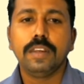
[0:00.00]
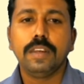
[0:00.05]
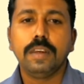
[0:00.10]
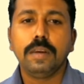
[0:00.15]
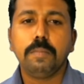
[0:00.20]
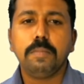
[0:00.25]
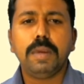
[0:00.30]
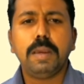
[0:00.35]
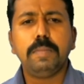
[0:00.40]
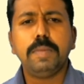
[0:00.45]

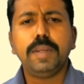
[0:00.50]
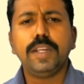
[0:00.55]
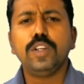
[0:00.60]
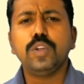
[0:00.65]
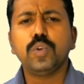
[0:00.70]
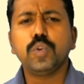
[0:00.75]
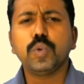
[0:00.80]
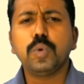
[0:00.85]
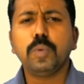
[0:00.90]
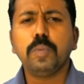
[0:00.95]
Maybe
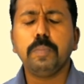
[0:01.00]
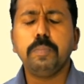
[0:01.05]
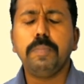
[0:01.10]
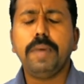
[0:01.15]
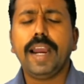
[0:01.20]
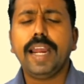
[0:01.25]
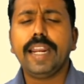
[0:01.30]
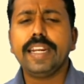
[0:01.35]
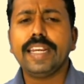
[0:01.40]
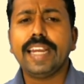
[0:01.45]
due to
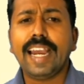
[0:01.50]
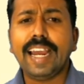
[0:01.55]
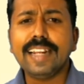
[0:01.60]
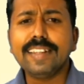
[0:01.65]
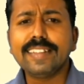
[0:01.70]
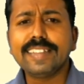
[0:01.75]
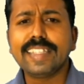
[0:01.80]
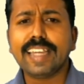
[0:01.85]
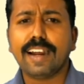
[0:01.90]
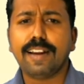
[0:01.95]
bad
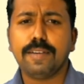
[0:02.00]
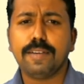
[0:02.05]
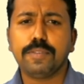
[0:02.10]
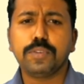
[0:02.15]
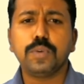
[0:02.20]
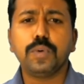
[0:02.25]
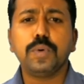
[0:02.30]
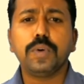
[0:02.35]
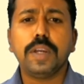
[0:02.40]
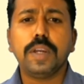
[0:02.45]
health also,